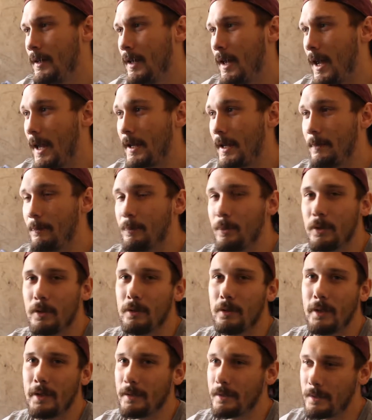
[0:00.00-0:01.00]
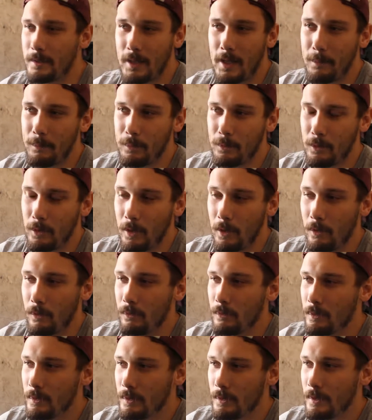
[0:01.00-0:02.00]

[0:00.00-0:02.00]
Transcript: I can put a link to that below